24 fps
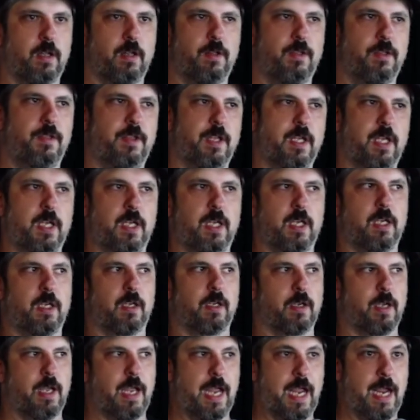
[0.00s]
the
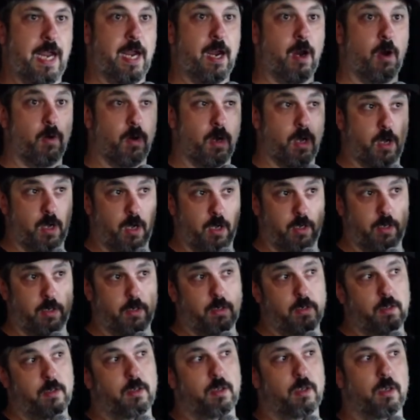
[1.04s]
era
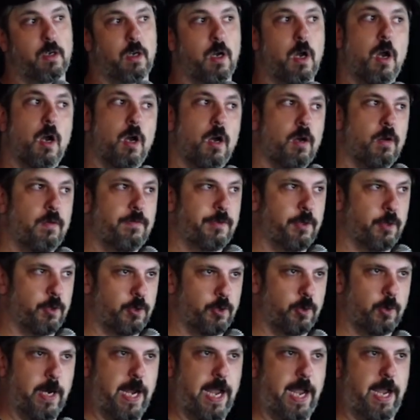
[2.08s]
of your
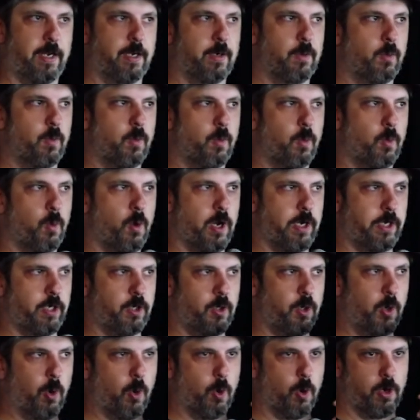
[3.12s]
track, what
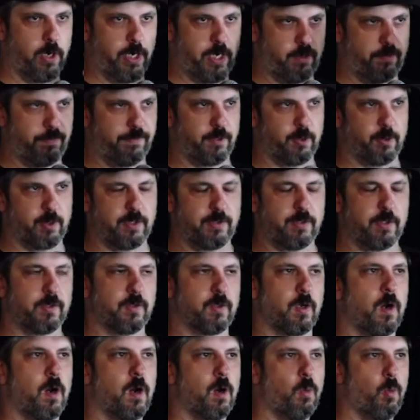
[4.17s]
your influences
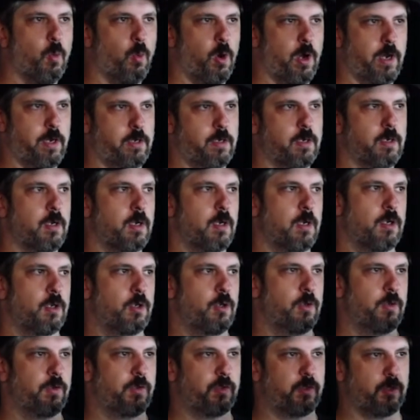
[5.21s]
are, what
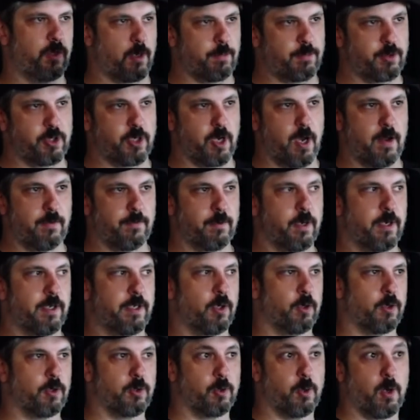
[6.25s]
subgenre you're
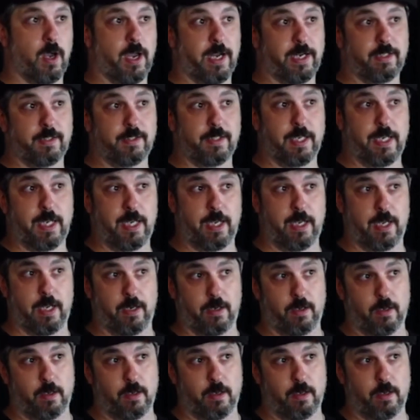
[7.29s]
trying to hit.